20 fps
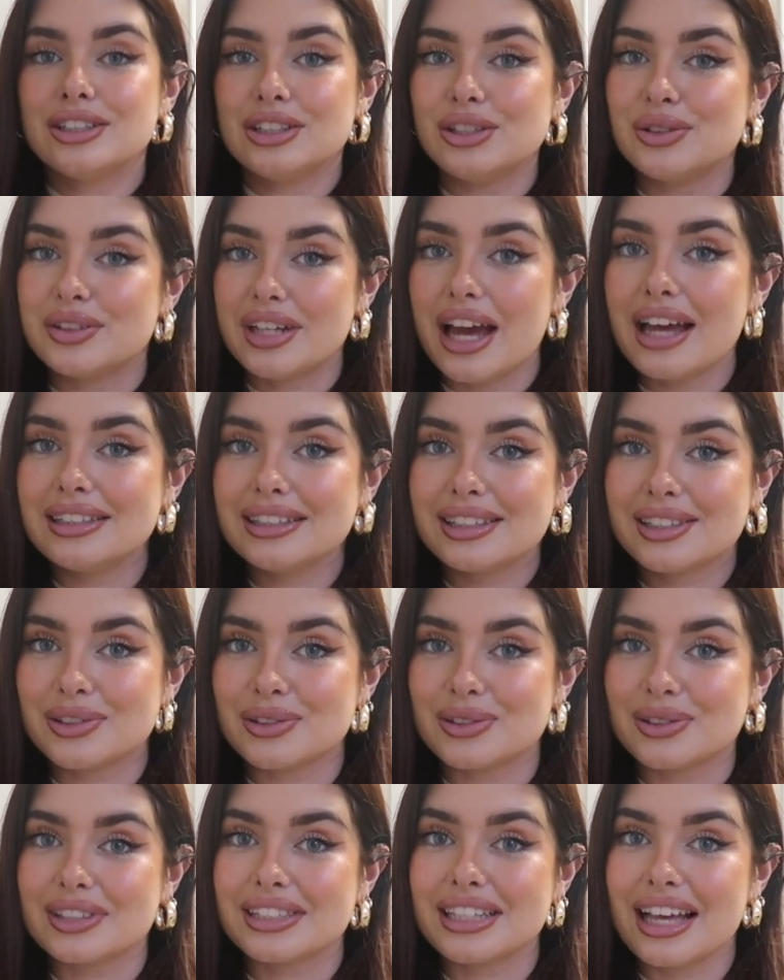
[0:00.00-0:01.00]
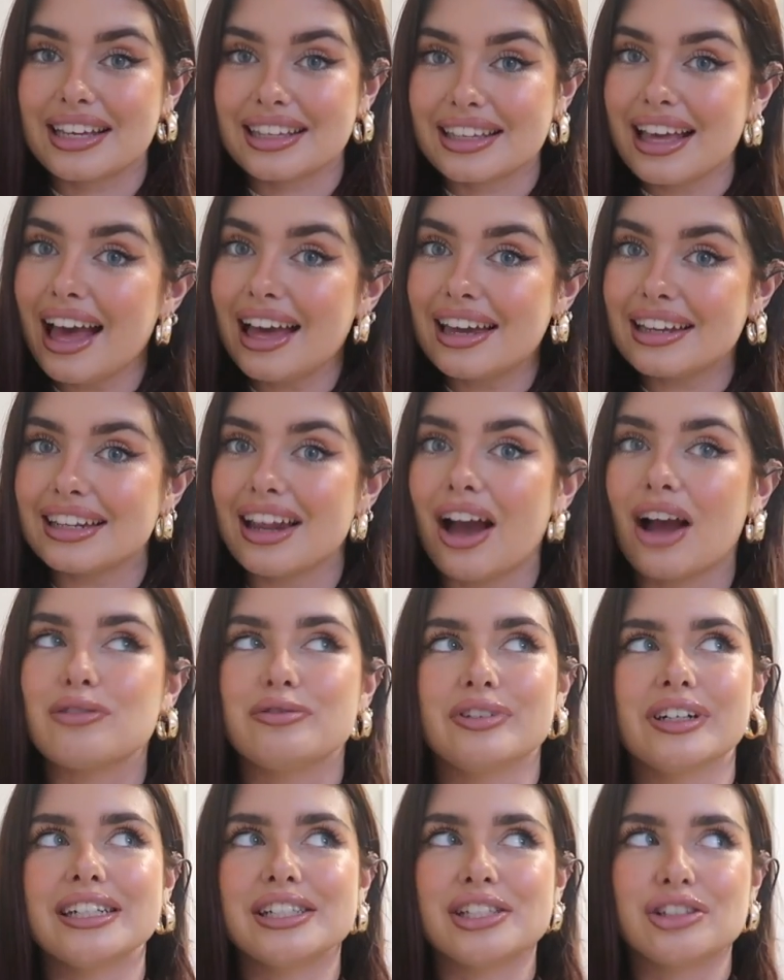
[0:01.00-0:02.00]
Utensils, again, I
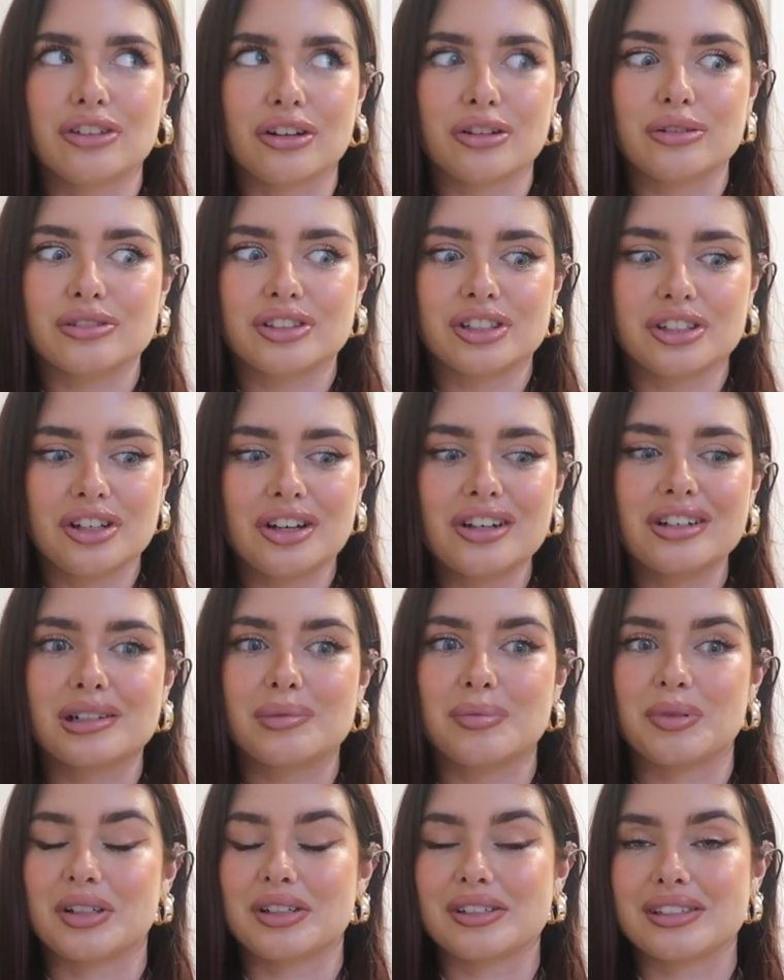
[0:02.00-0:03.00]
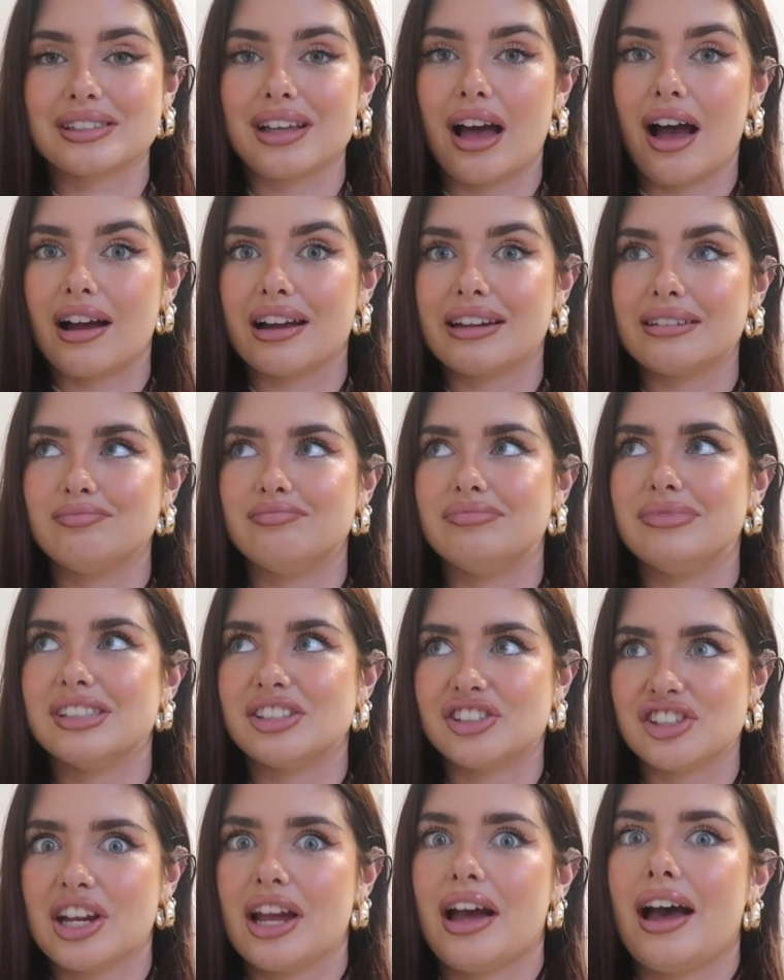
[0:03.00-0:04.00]
really struggled to cook because I
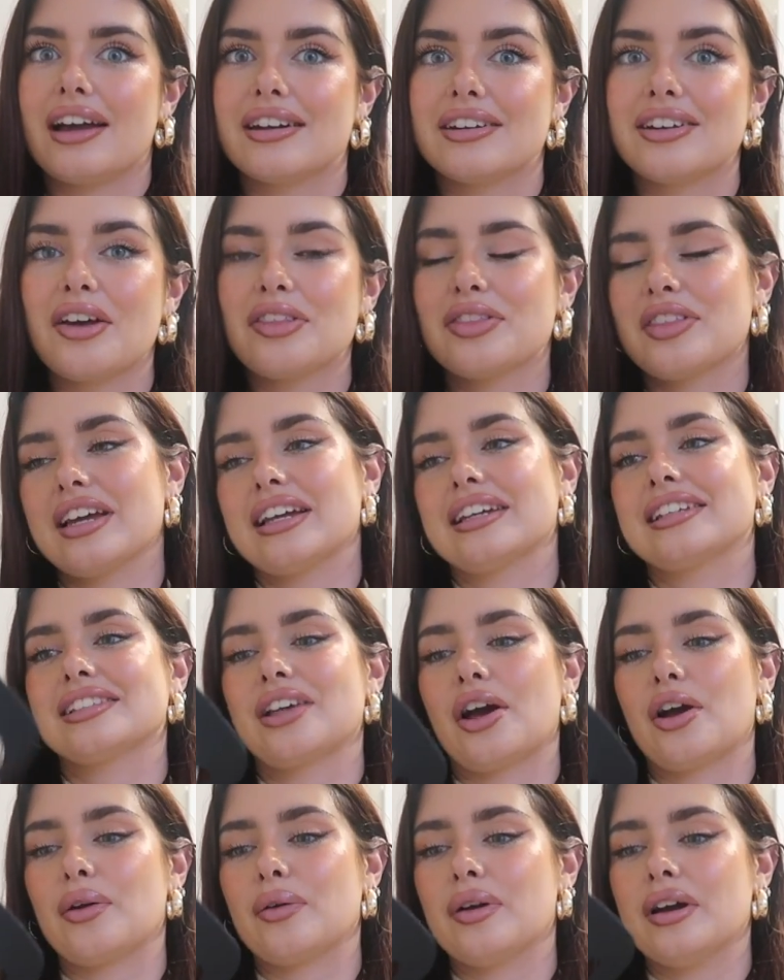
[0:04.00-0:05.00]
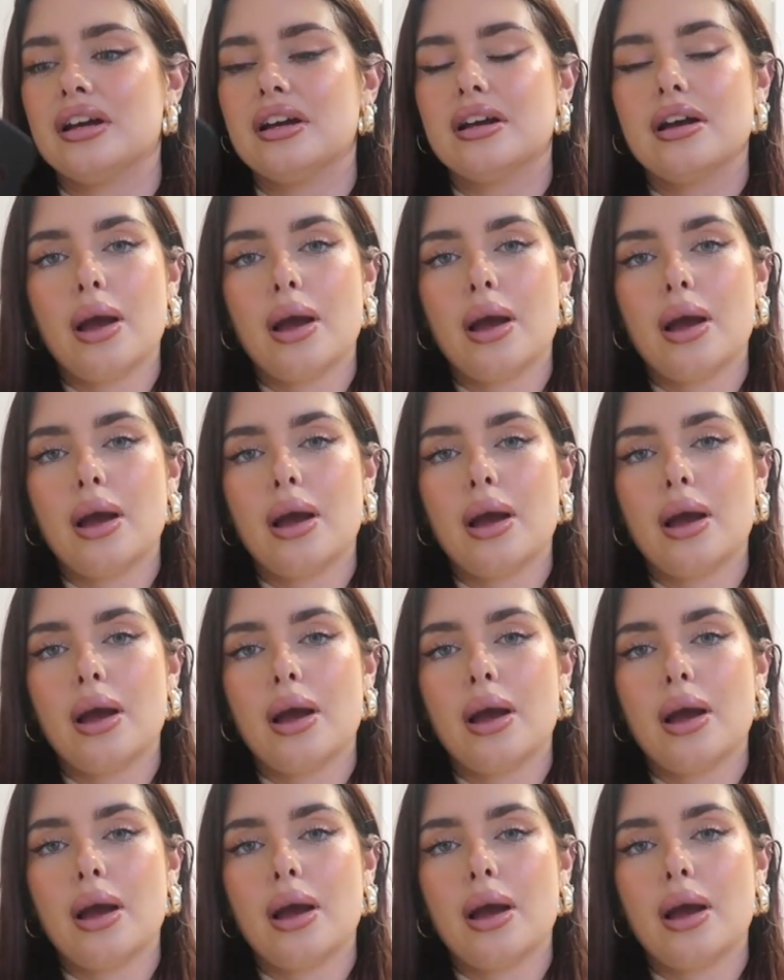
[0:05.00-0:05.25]
legit had nothing, so